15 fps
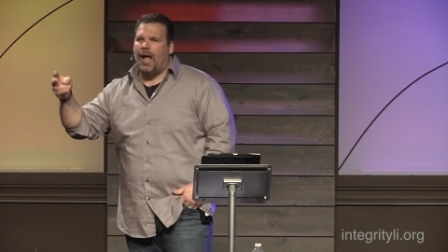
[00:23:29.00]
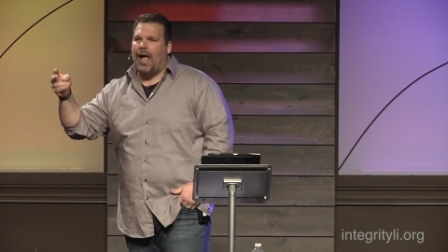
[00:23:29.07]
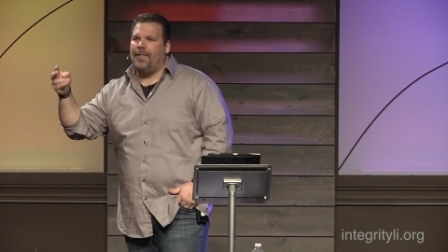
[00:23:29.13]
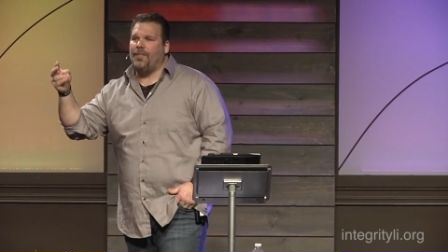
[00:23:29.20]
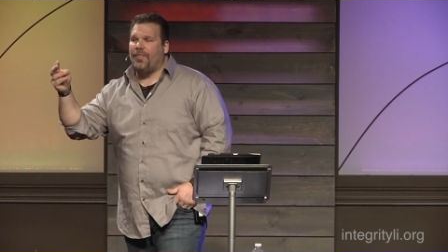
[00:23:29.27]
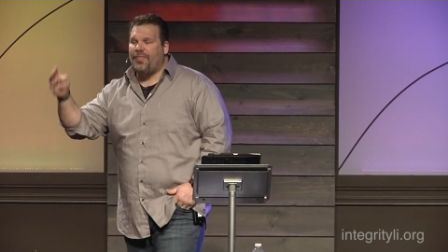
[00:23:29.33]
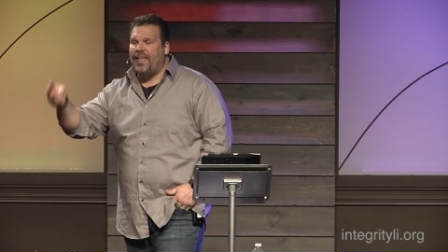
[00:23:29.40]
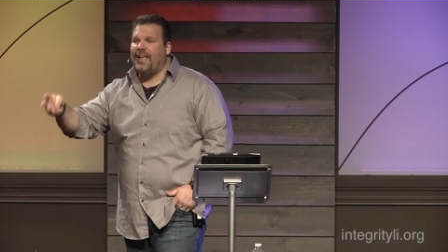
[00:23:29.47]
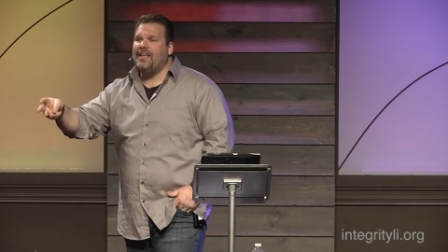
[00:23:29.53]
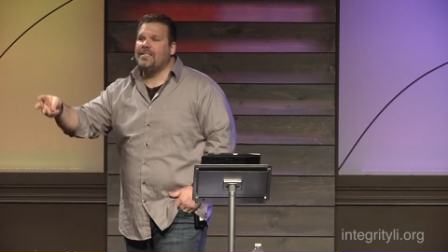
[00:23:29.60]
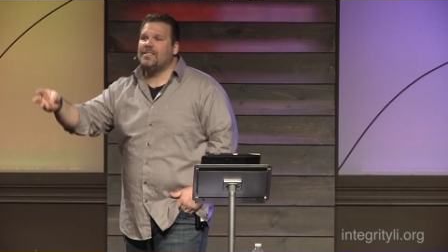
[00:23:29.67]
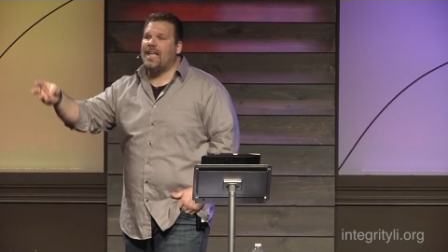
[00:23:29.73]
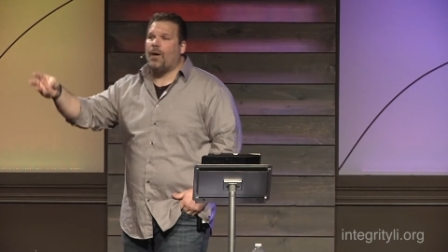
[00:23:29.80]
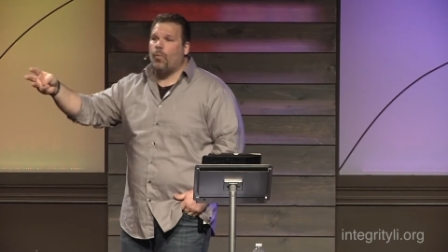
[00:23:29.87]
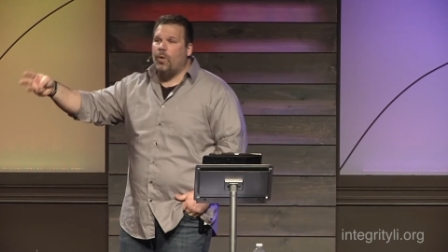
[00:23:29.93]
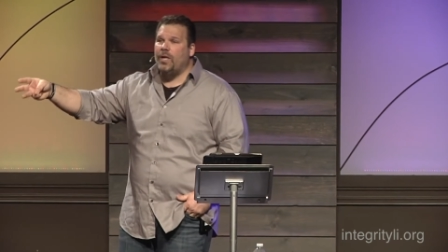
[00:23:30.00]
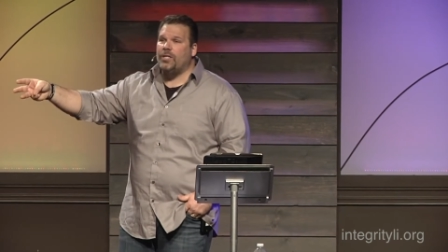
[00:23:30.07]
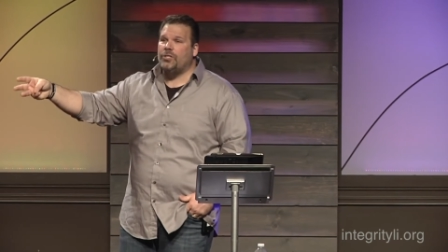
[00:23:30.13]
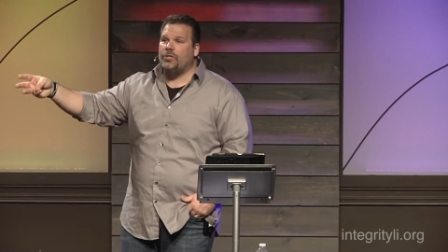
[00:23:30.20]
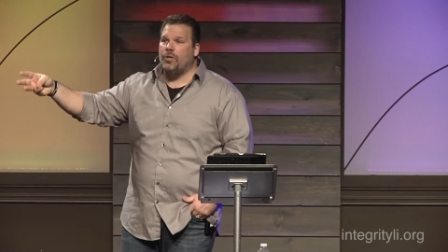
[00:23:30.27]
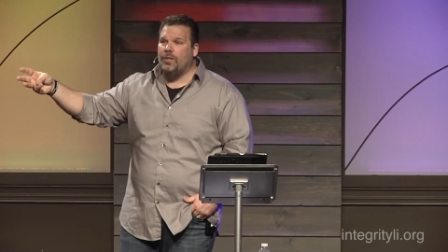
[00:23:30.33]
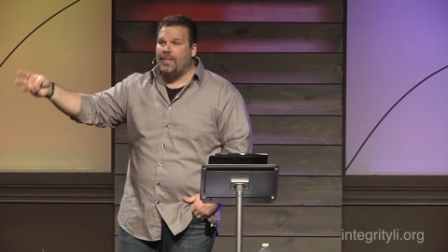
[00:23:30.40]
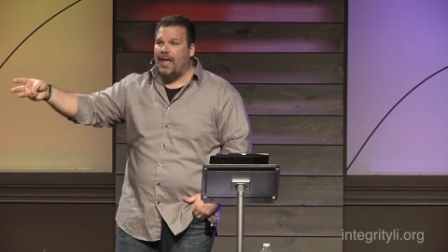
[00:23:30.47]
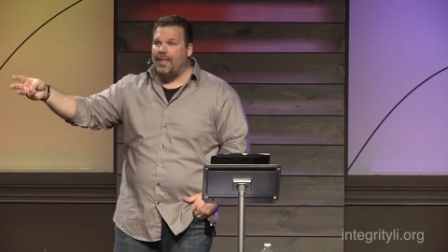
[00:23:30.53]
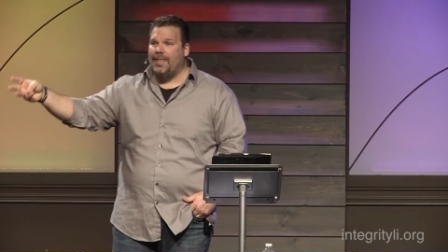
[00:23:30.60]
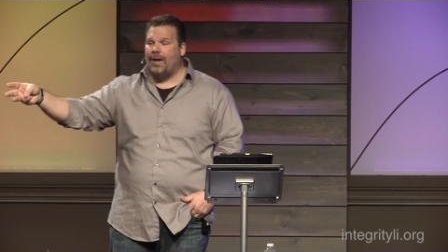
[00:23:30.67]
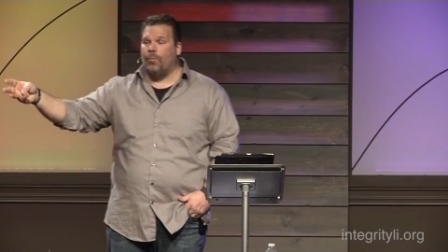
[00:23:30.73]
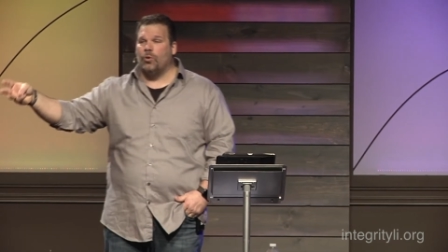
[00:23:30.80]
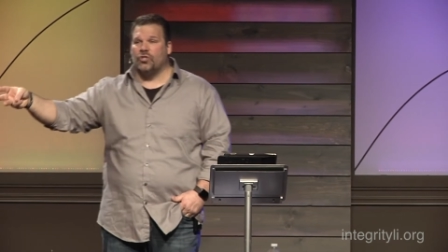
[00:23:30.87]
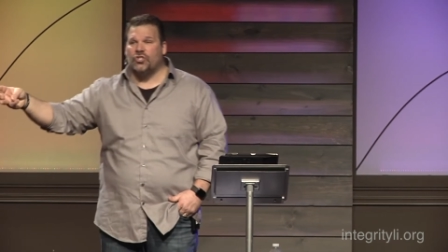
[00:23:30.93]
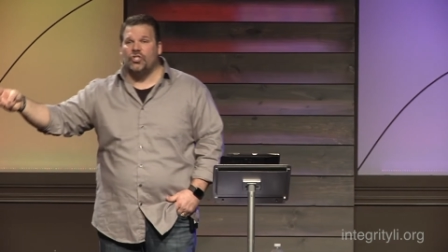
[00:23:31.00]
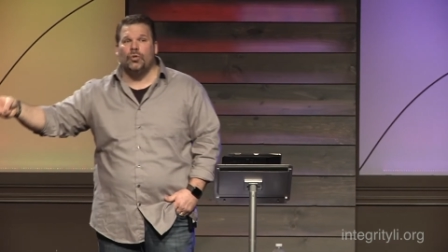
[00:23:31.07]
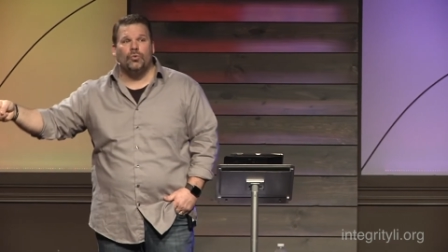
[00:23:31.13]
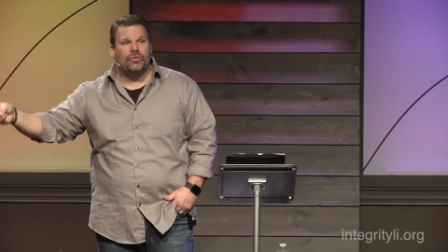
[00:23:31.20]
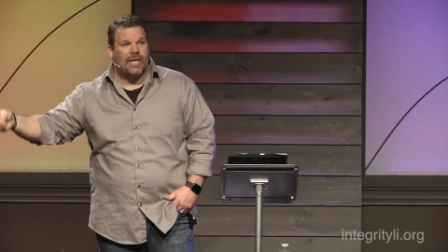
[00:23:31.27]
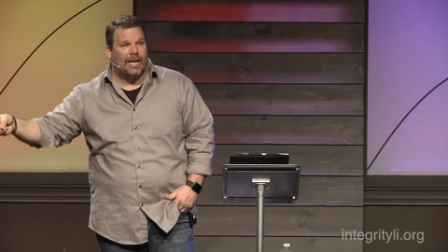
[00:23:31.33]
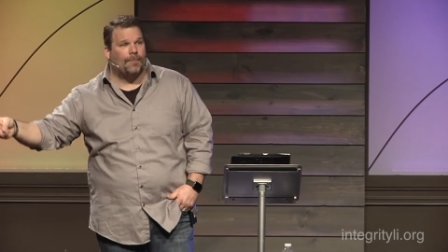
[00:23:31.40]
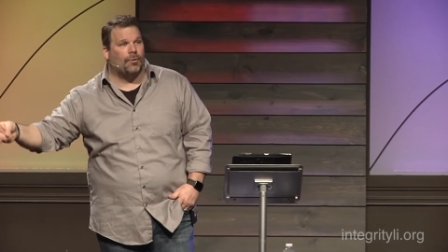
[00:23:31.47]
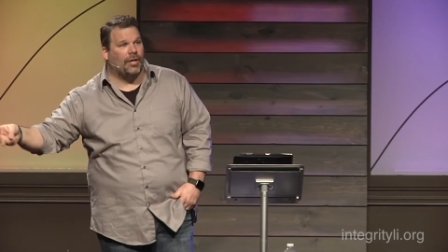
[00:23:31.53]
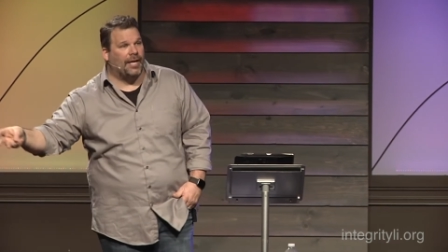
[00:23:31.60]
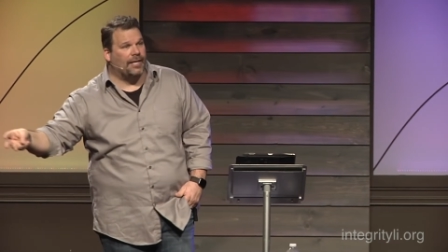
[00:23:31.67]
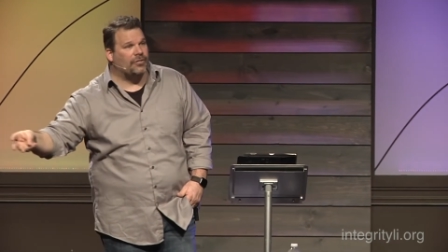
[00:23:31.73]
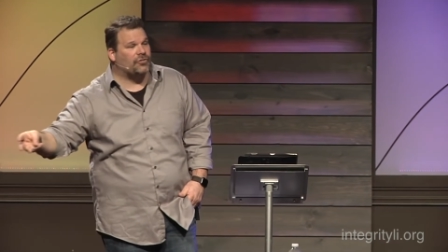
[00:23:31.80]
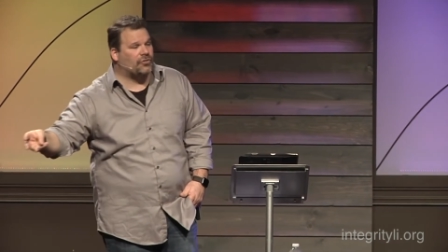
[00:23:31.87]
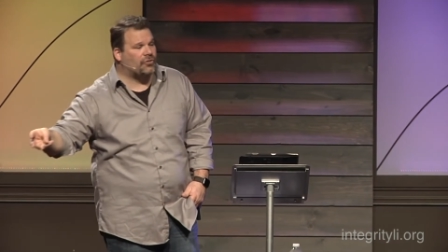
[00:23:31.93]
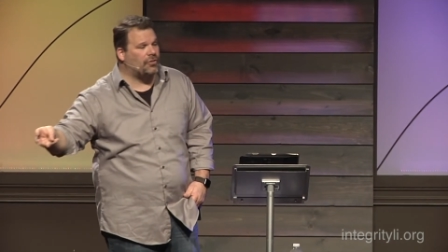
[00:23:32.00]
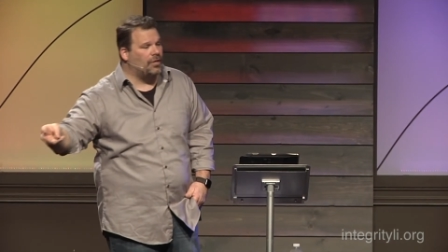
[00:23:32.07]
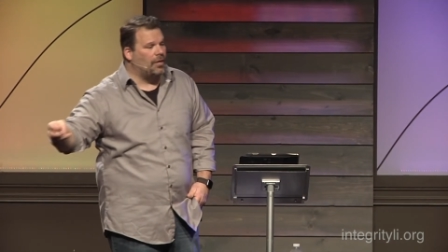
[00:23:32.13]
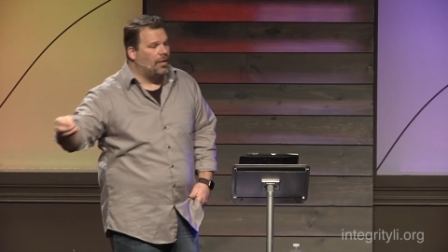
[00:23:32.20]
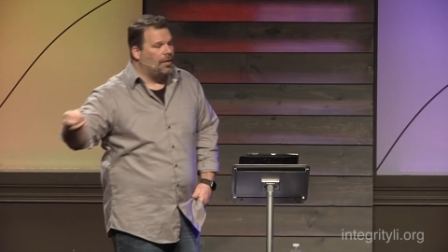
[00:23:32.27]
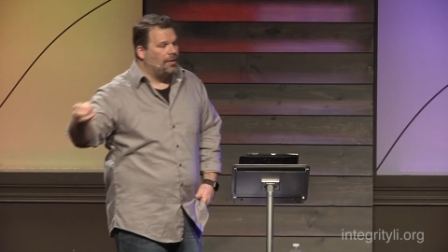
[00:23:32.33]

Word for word: and the things that, we, that, that will soon take place